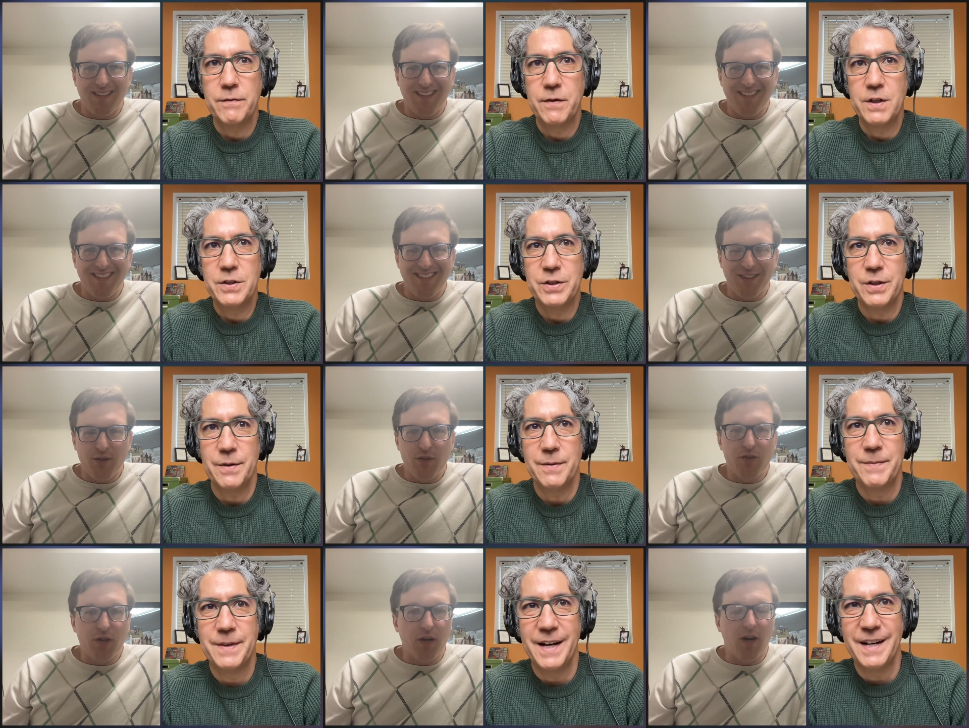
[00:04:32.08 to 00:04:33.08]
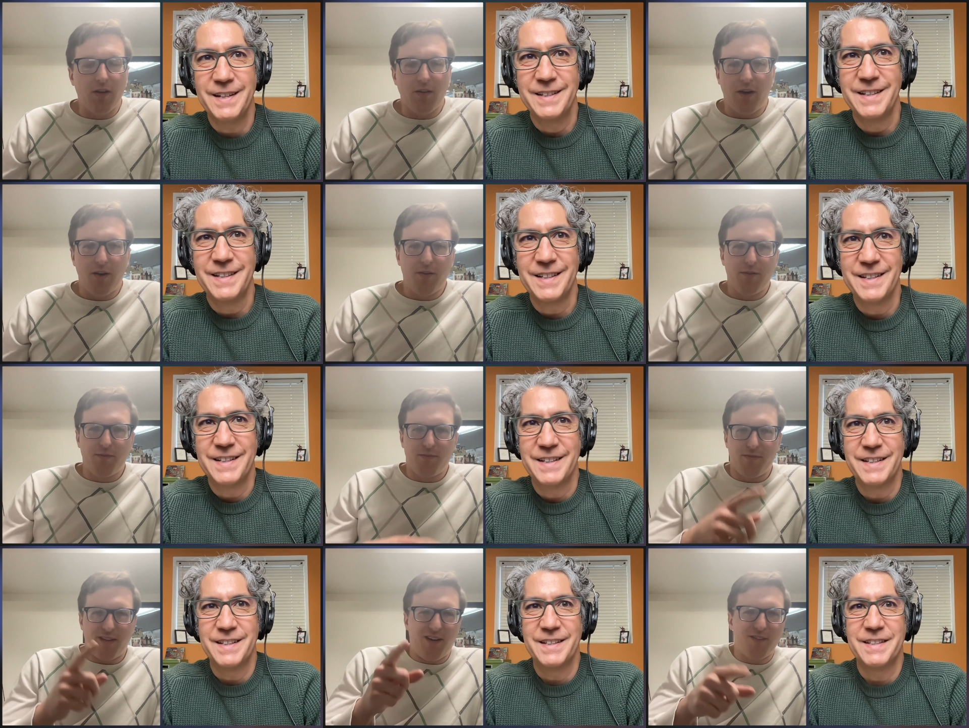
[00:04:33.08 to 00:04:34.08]
Speaker 1: first, or
Speaker 2: sure? Uh I'll I'll
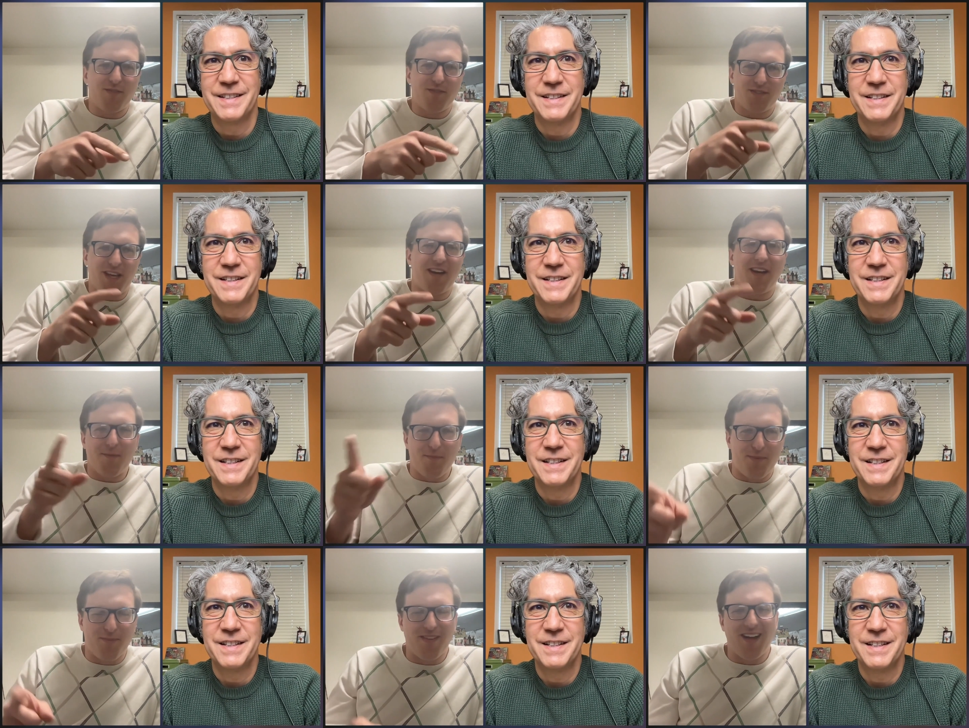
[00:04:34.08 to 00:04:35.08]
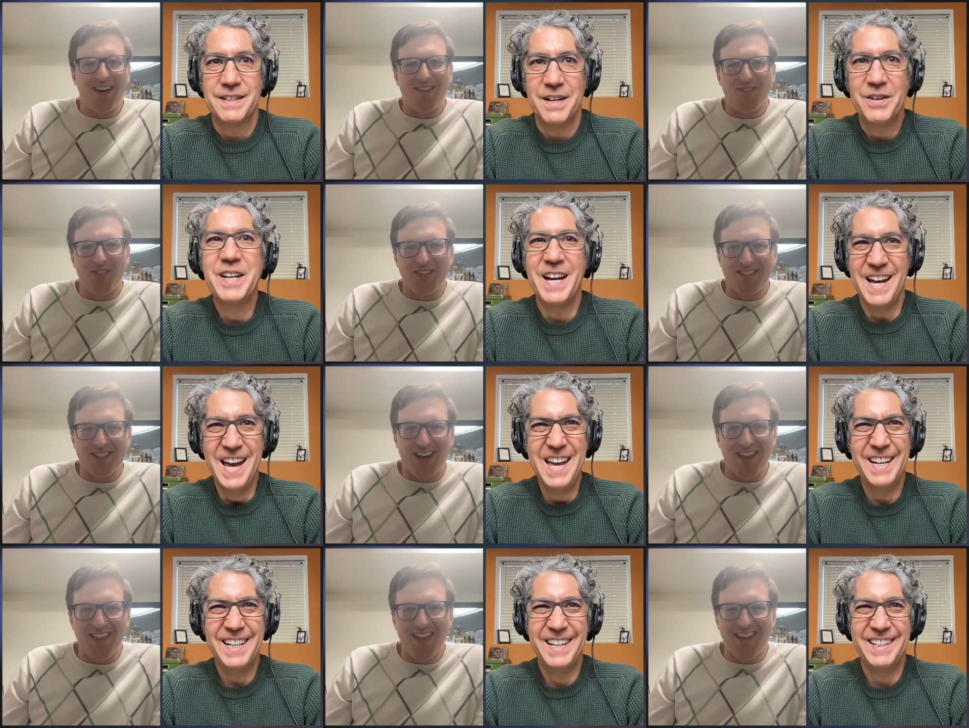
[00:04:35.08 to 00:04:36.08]
I'll set it up. Um, okay.
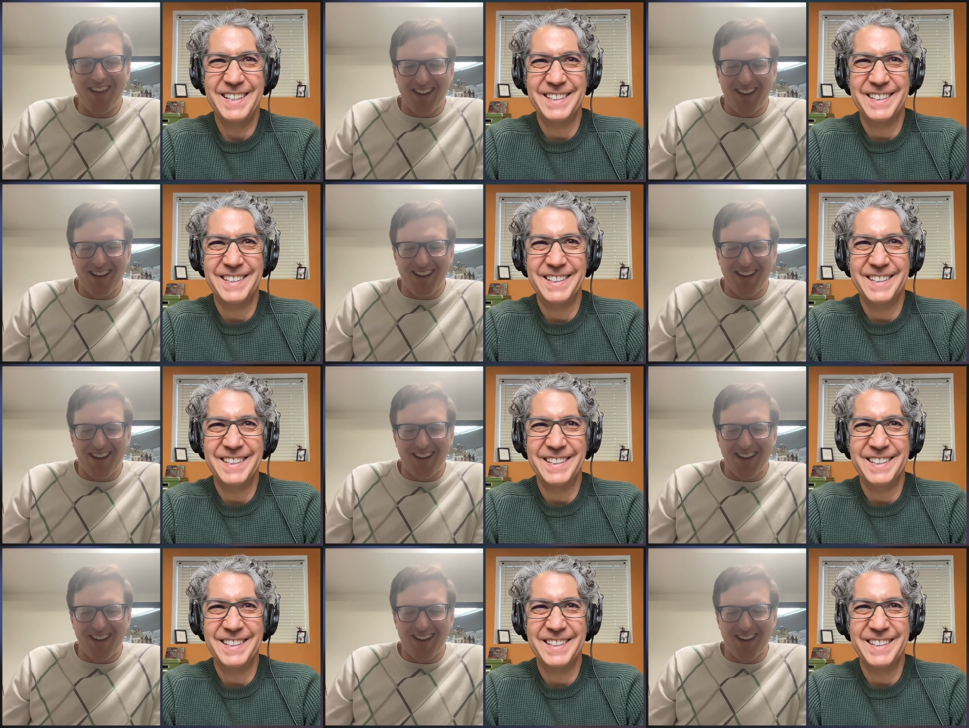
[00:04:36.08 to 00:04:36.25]
I think